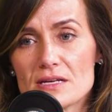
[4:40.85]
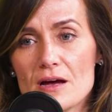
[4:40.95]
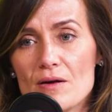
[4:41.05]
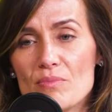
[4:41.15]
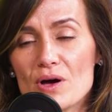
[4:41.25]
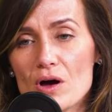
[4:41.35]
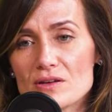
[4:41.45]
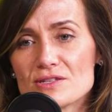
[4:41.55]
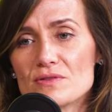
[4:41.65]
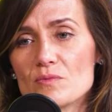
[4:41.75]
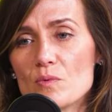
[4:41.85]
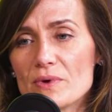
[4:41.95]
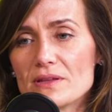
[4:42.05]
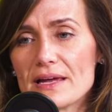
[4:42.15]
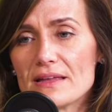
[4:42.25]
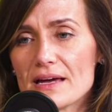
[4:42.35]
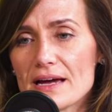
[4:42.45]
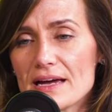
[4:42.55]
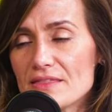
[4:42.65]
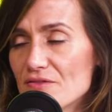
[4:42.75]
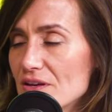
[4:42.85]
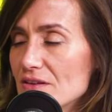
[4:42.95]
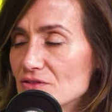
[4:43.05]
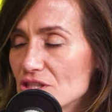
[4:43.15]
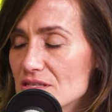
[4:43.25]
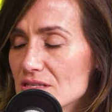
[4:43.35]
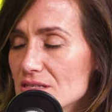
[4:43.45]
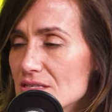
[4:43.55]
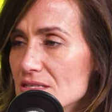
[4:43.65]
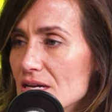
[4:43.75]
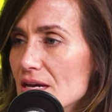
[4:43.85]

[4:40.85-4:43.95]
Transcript: But also that when we lay that at the feet of Jesus,